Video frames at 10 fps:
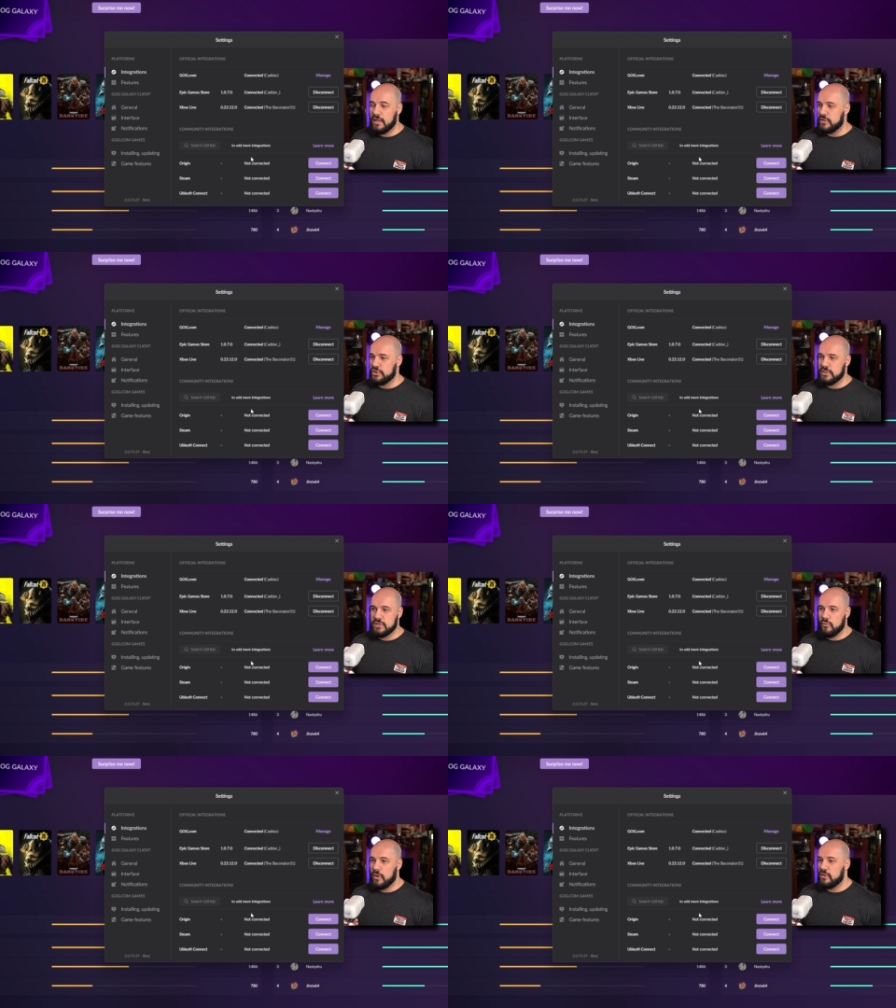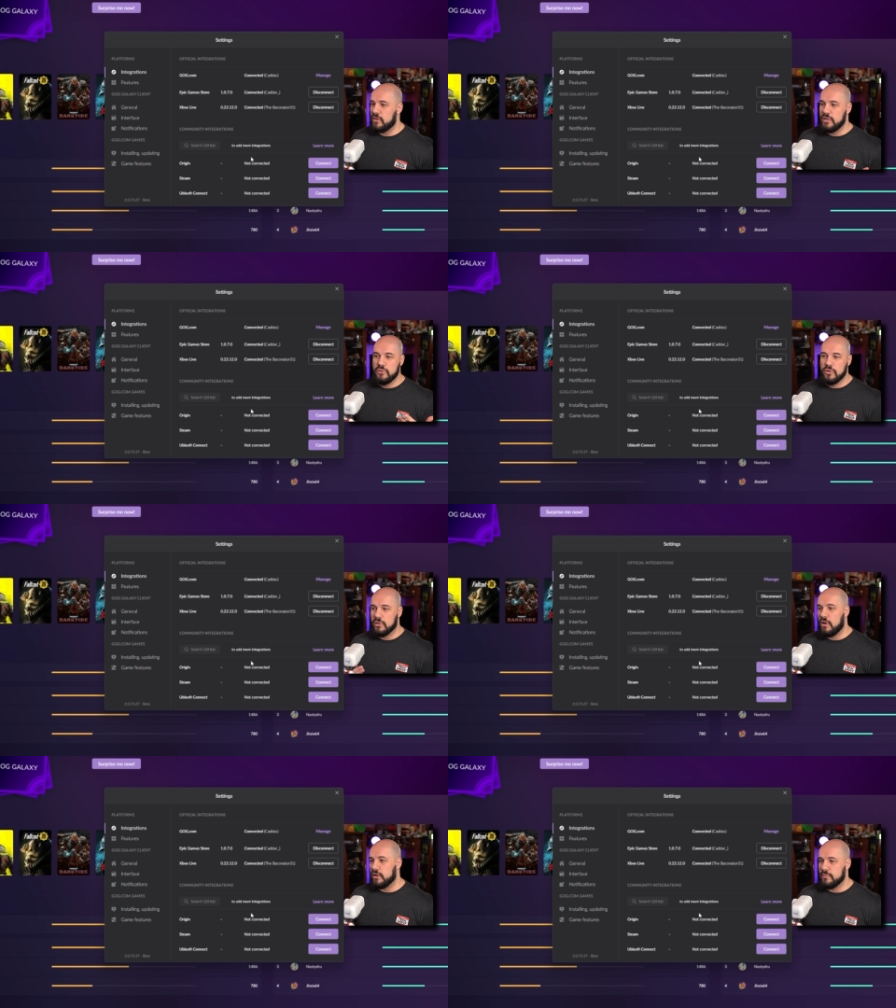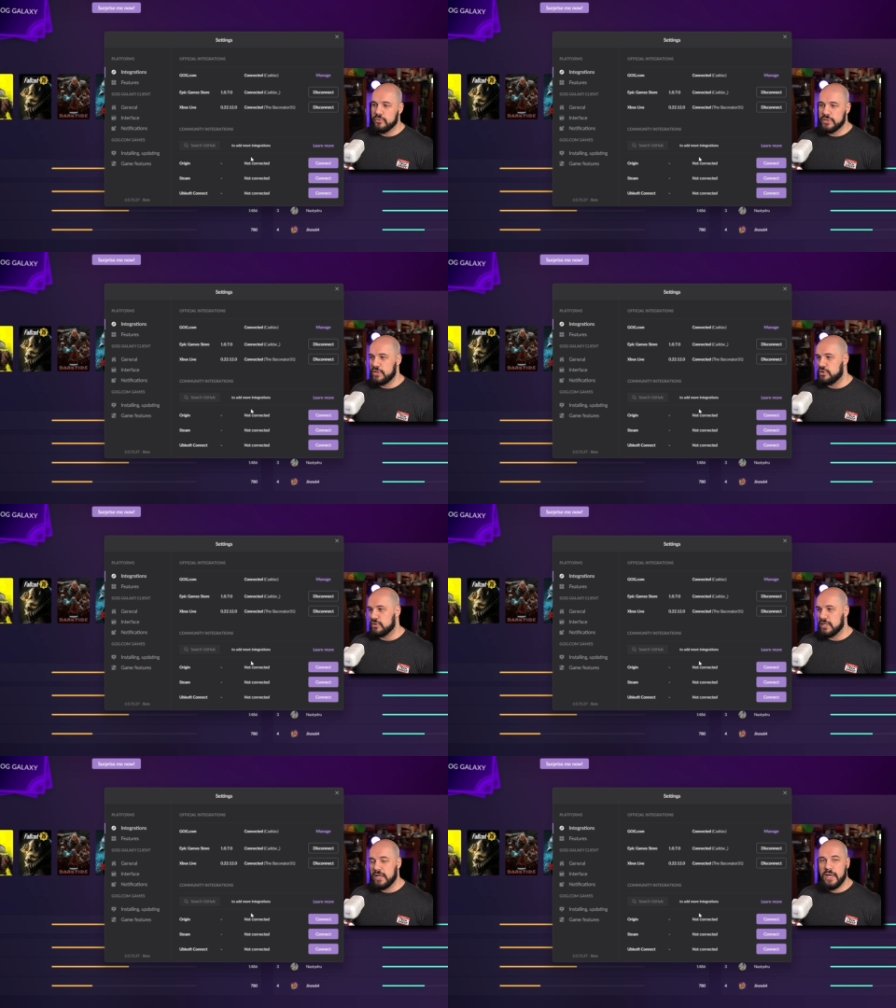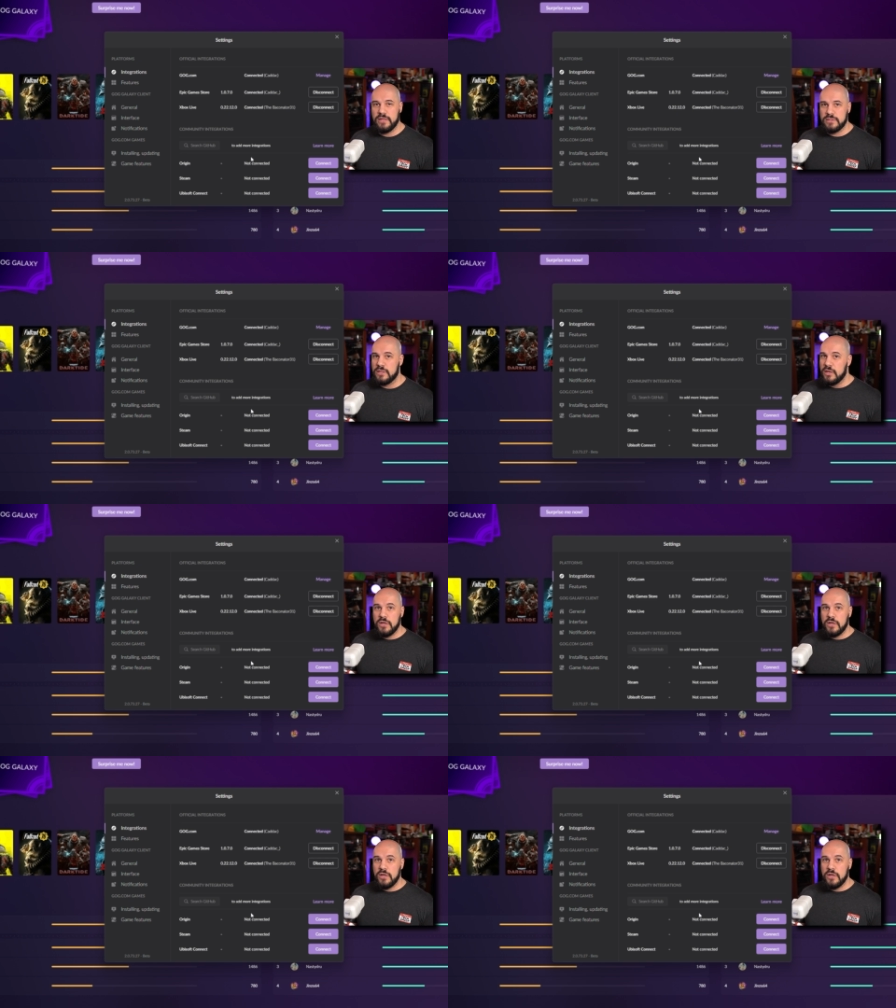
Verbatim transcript: and just the way that they do their login procedures, I guess,